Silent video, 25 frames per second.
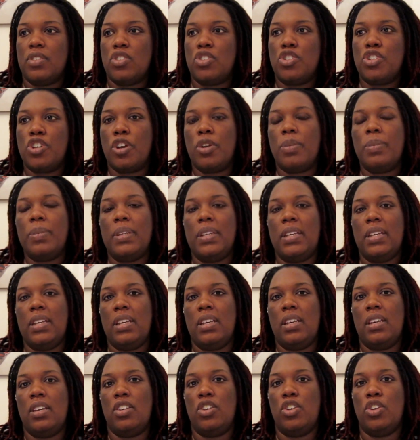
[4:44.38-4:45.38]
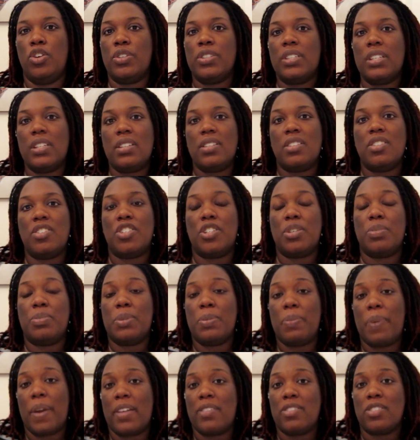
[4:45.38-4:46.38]
Germany, your citizenship
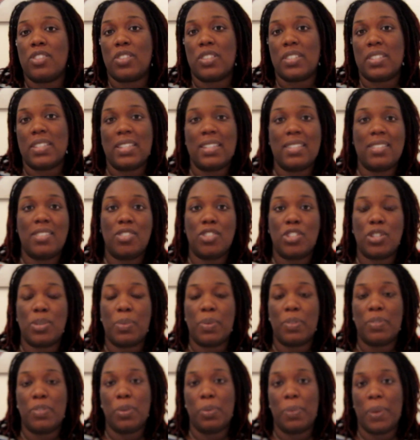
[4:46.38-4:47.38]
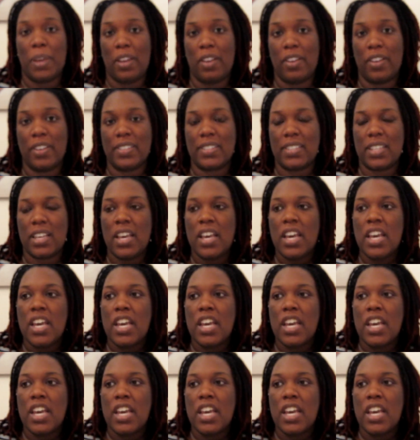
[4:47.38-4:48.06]
depends on the citizenship of your parents.